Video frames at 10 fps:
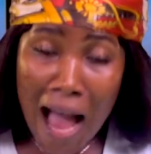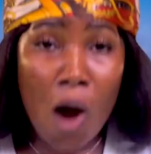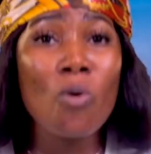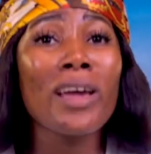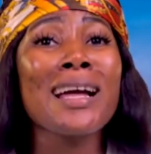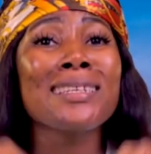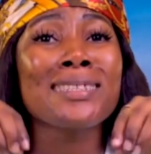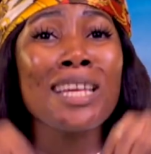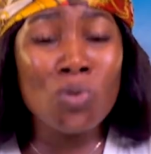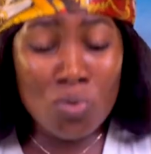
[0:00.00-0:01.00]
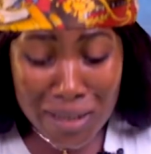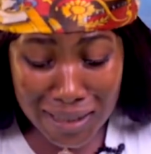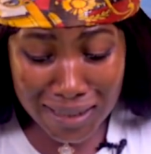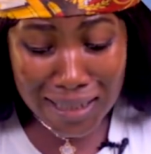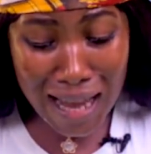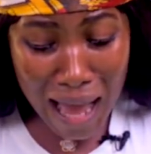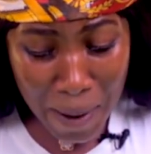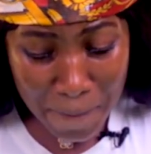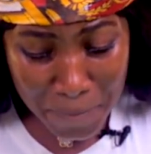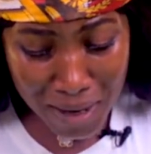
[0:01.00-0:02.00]
And we can settle this thing
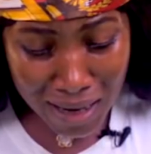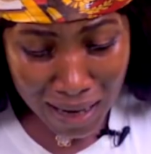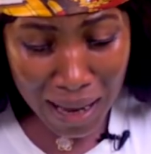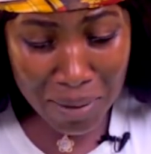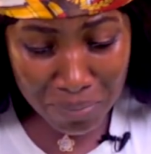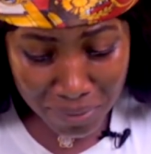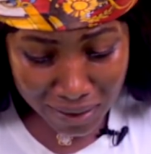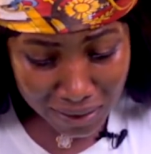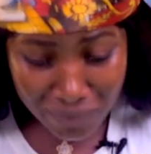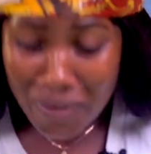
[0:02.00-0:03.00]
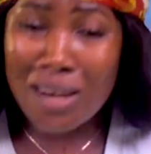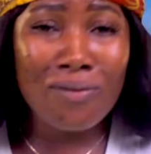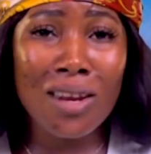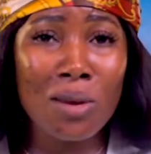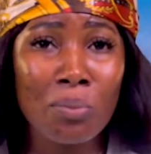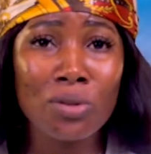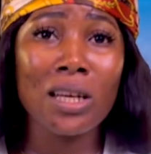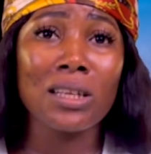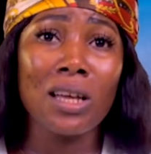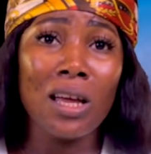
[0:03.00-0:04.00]
amicably. Very, very
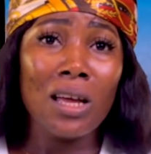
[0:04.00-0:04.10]
important.